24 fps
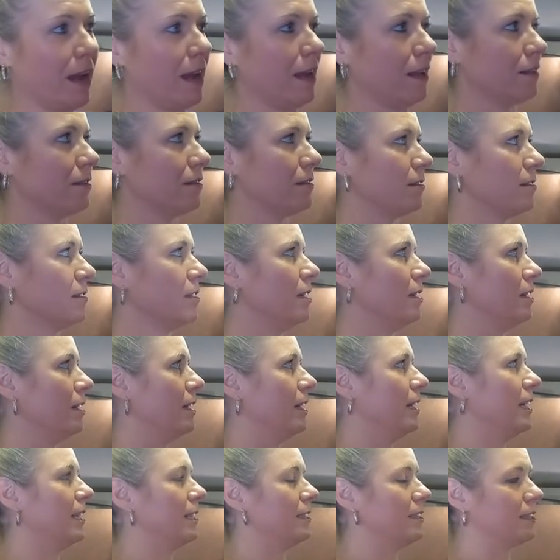Lance.
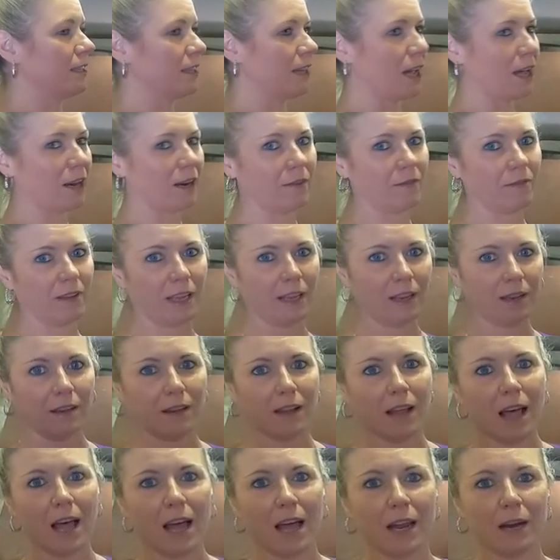It's kind of
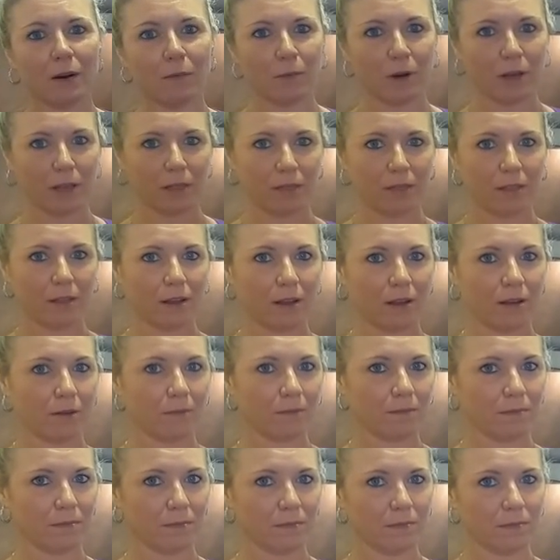in line with
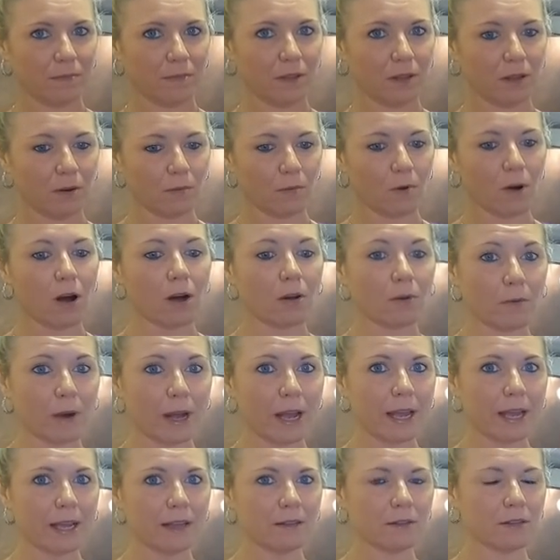the, the
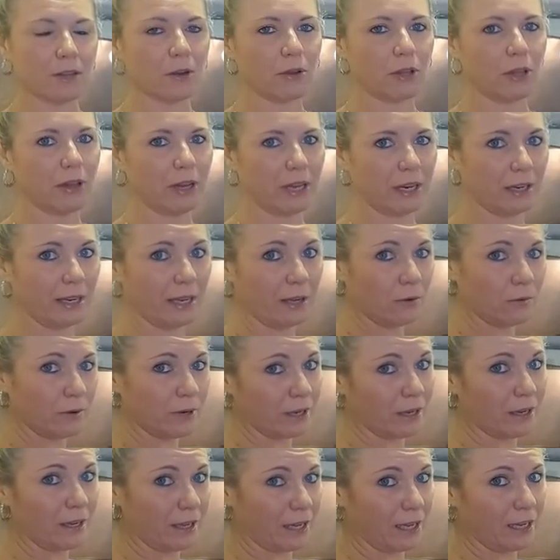walkway, so you can
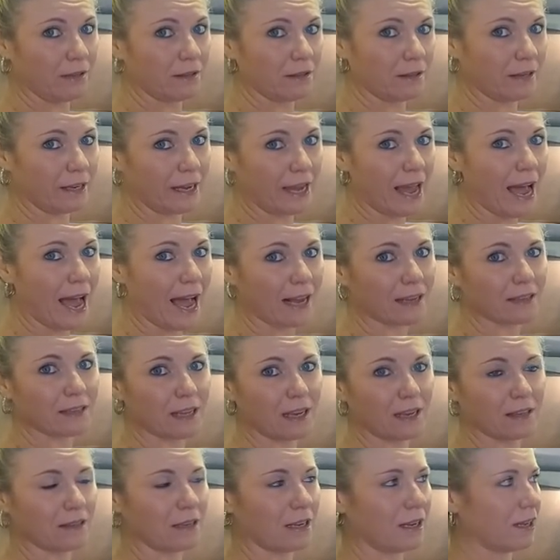quick easily
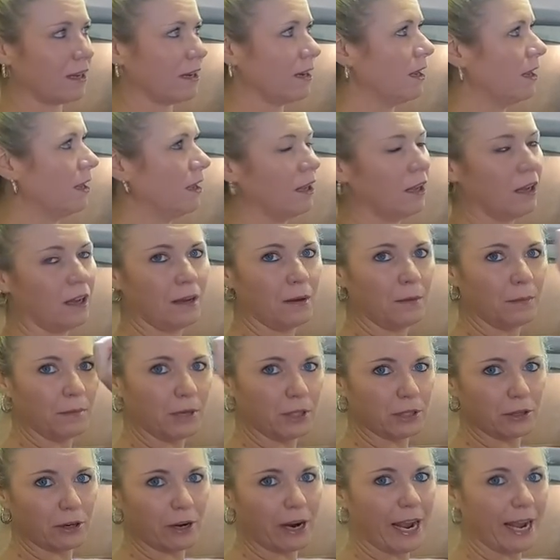access it,
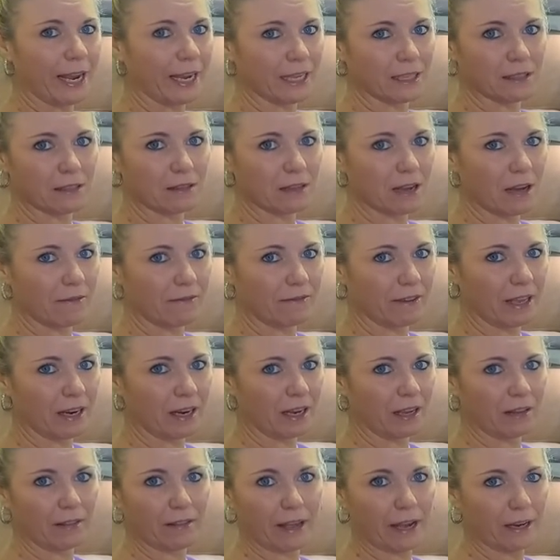put your hanging stuff
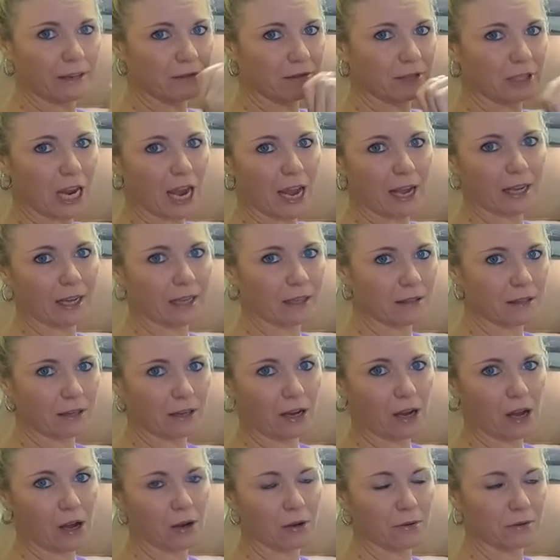in it, like jackets
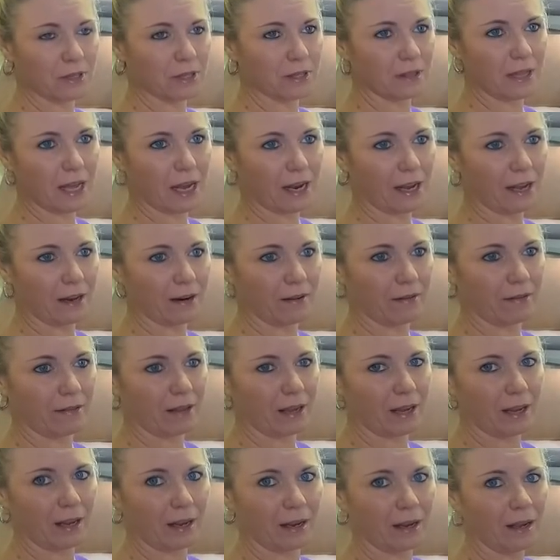and coats and that kind of
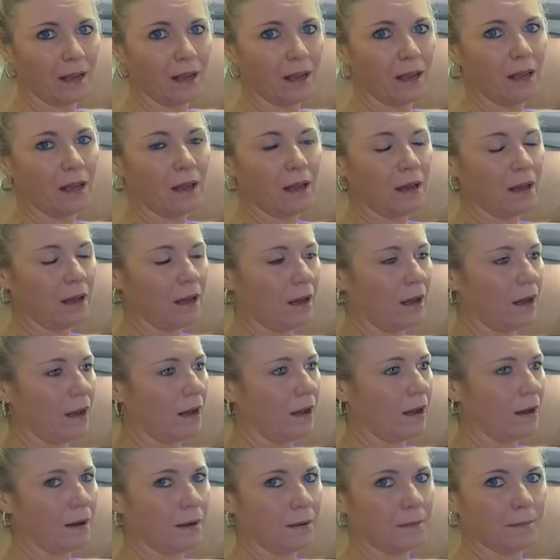thing.
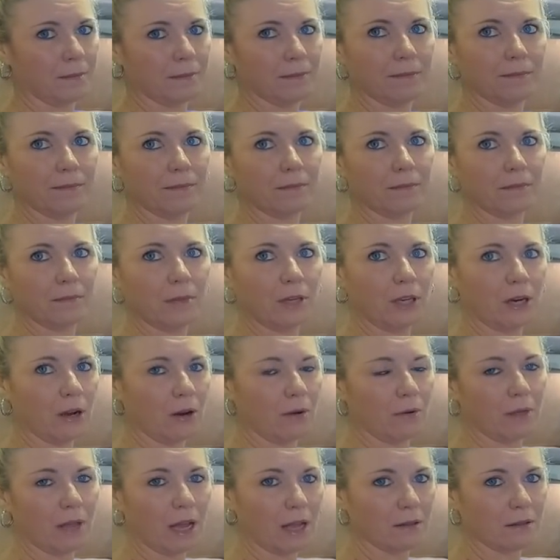Um, you
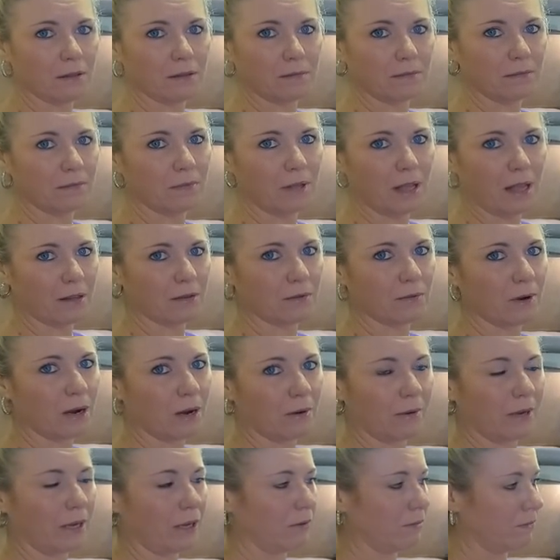know, that's that's
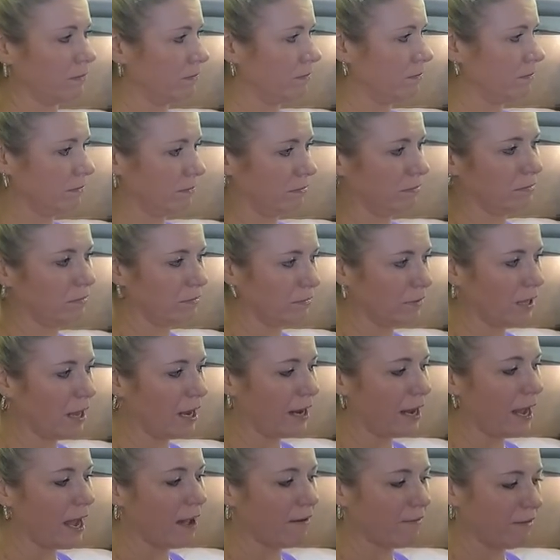why we
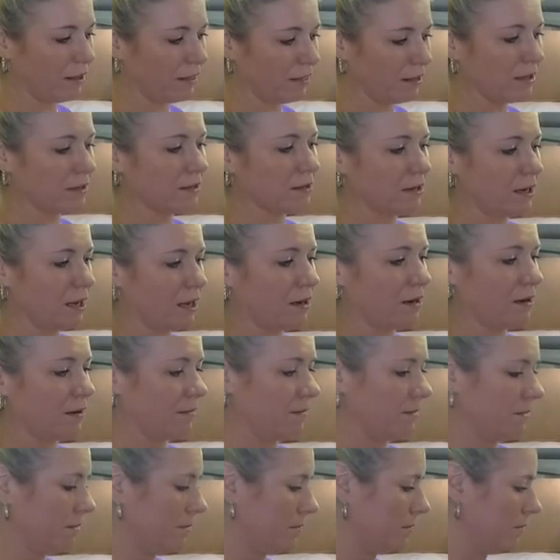like having this kind of